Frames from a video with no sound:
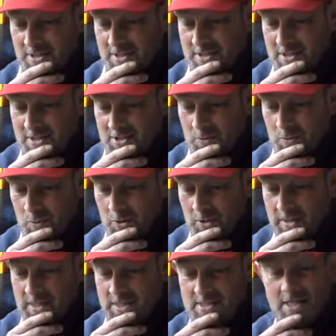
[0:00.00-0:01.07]
is it to
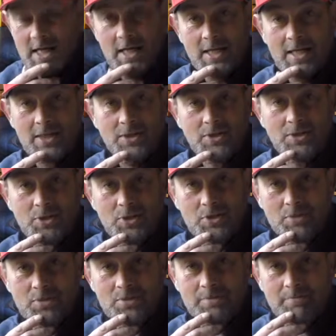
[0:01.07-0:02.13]
walk in cycling
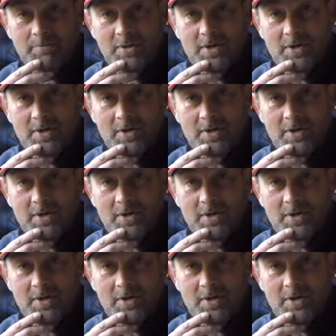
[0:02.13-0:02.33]
shoes?